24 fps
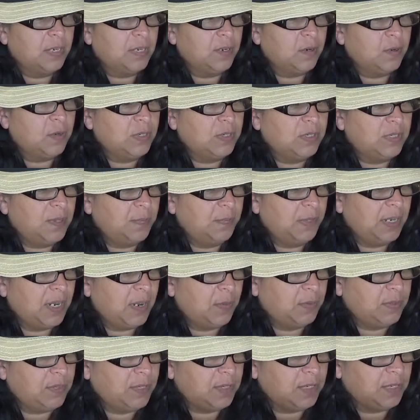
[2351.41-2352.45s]
There was something
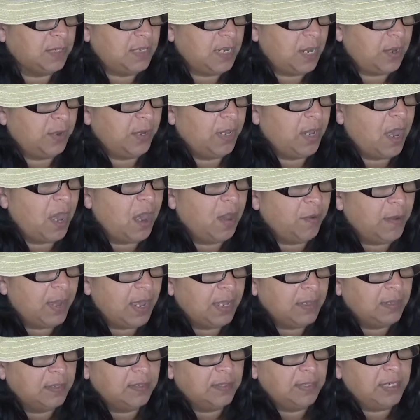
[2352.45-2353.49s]
I was going to tell you.
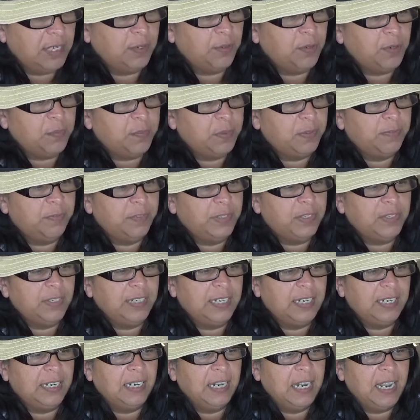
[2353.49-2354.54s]
Okay, the secret
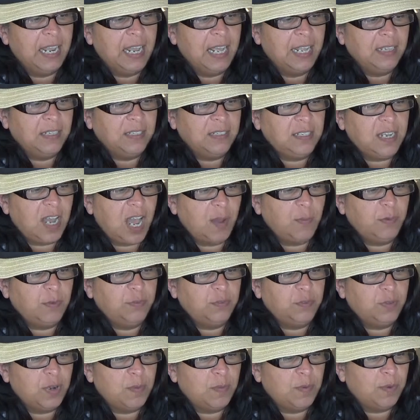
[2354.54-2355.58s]
pavilion, the time
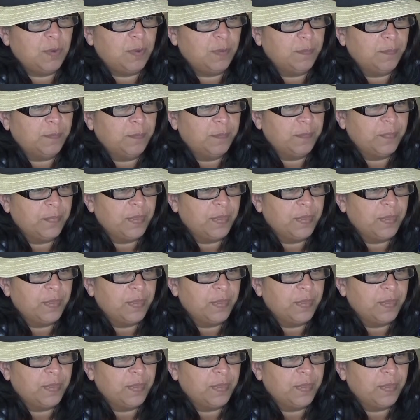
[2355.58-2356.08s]
of trouble.